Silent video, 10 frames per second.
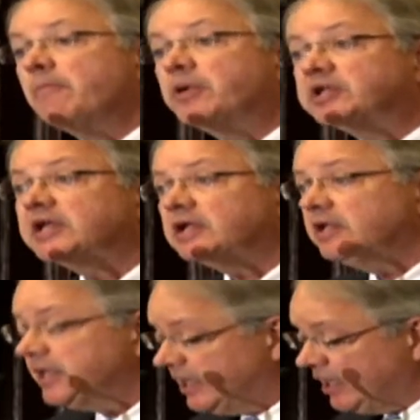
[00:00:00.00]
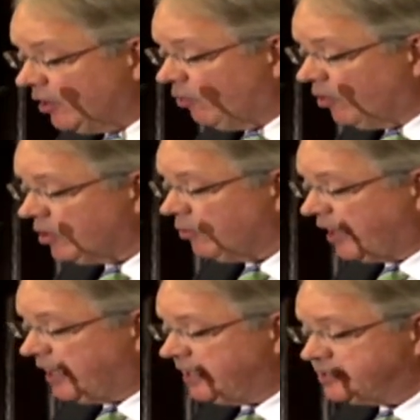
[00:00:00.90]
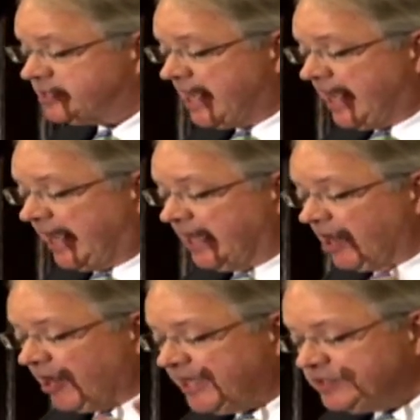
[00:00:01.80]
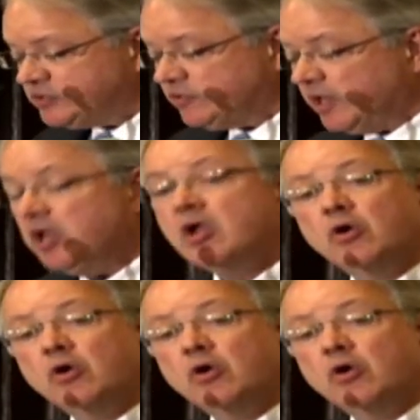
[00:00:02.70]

particularly near waterways, and our history,